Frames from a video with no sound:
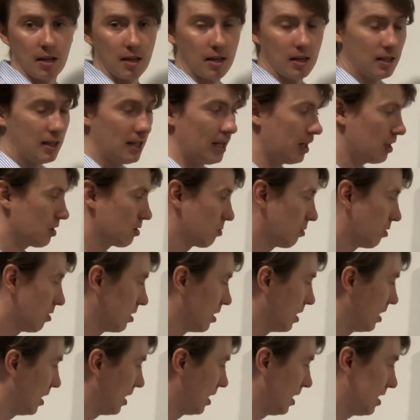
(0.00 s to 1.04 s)
Next
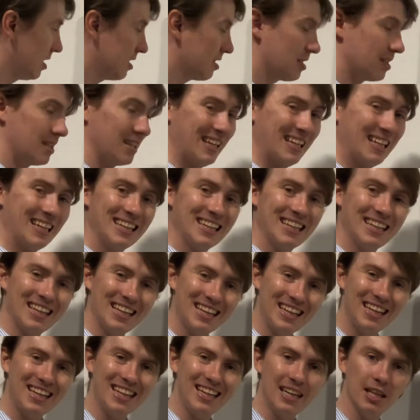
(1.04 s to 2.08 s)
one is
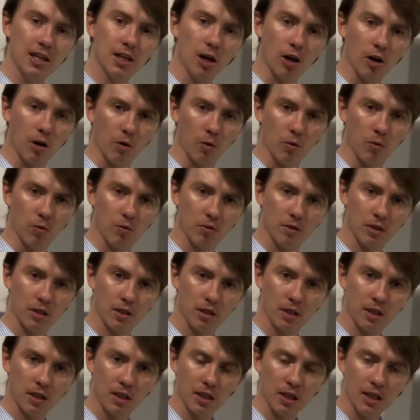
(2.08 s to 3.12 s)
ego.
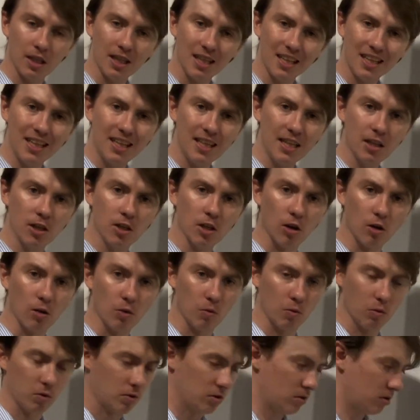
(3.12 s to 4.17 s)
Ego.